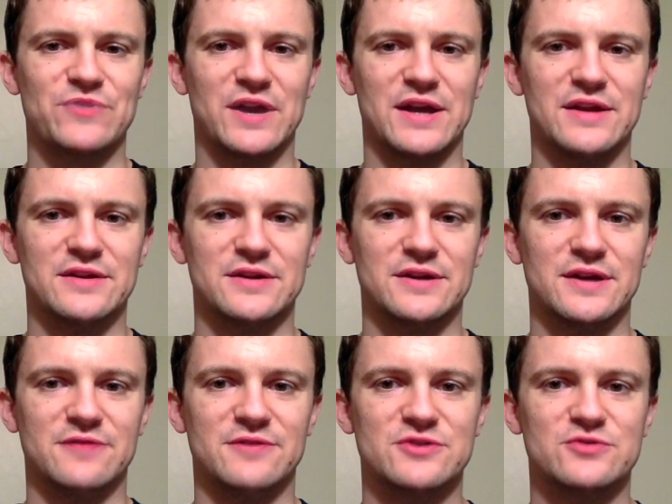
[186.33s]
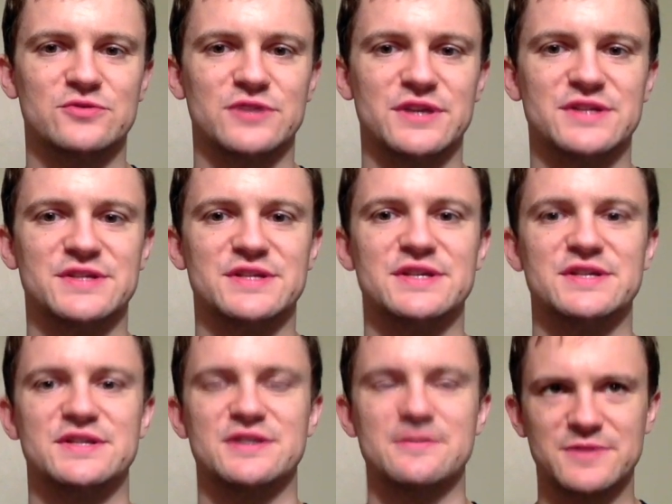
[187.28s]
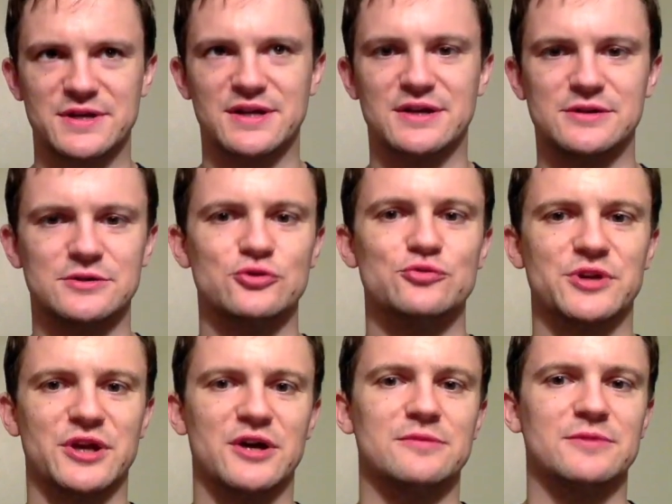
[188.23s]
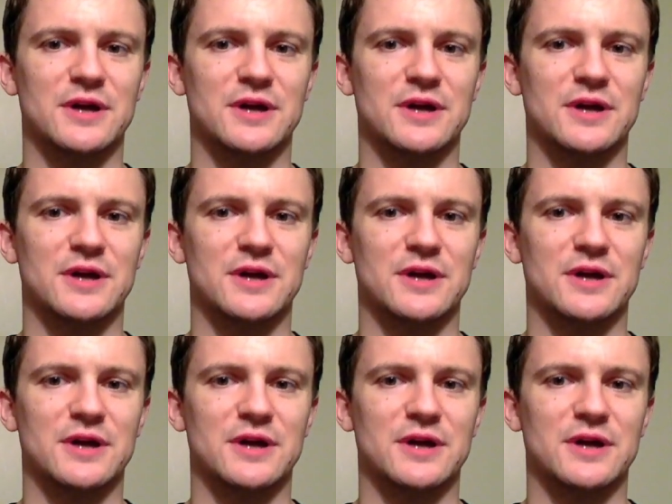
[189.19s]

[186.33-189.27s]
And eventually he sees something kind of looming up,